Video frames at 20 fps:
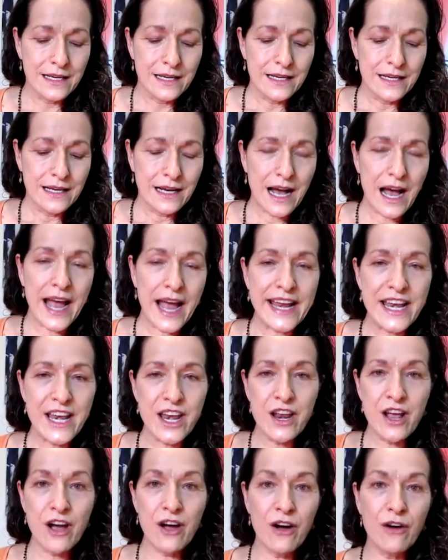I
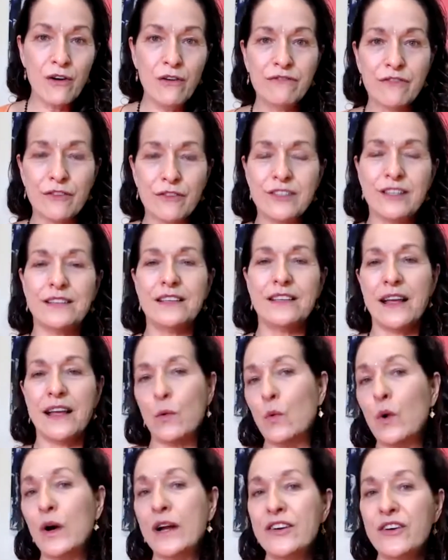know versus I
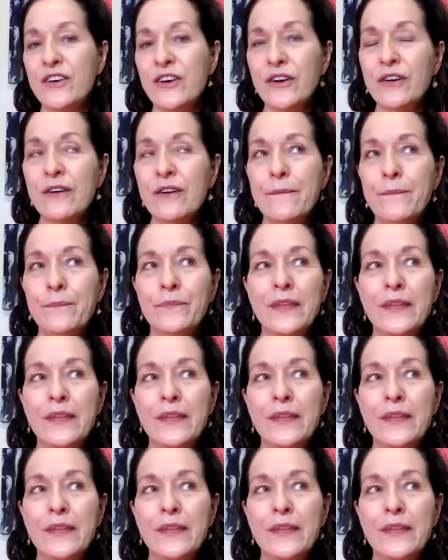wonder,